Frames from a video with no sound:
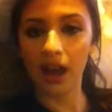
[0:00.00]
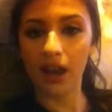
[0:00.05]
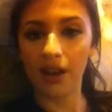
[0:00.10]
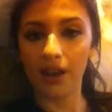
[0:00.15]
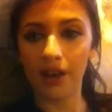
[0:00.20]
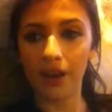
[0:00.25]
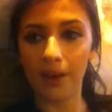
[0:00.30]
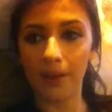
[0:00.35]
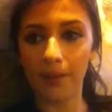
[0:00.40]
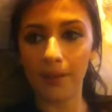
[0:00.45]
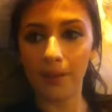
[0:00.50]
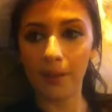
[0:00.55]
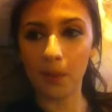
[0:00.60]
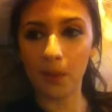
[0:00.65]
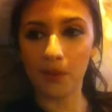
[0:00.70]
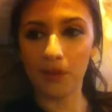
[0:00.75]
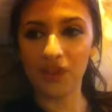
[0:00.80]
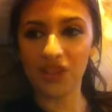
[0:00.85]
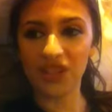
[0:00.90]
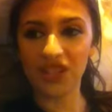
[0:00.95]
all
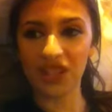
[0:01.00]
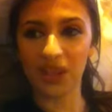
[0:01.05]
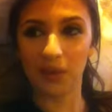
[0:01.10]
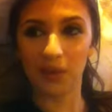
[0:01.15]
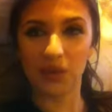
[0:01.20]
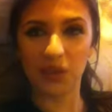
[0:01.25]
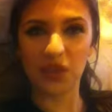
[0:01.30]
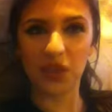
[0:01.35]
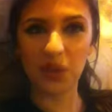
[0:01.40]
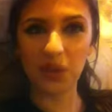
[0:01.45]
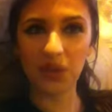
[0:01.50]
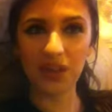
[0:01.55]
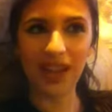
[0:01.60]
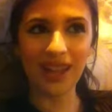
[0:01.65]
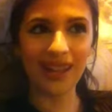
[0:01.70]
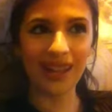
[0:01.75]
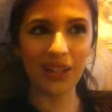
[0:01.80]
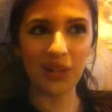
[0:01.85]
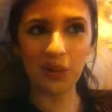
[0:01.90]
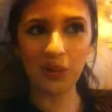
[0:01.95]
of a sudden, it was so
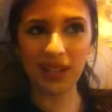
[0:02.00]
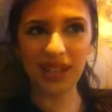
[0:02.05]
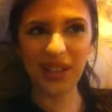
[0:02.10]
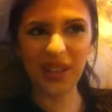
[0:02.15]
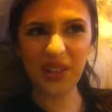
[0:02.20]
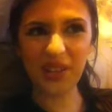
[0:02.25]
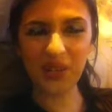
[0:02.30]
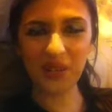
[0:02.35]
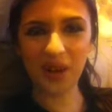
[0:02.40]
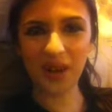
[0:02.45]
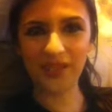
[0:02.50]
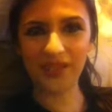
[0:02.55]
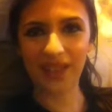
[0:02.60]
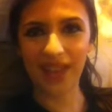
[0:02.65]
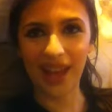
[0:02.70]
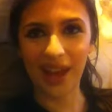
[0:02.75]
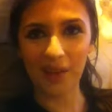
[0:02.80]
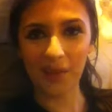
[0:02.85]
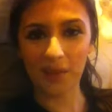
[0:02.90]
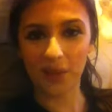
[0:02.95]
loud, like, you could hear it throughout
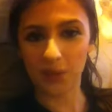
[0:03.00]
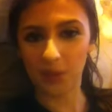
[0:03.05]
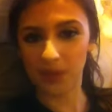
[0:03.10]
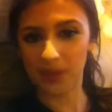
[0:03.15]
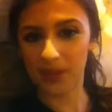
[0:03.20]
the house,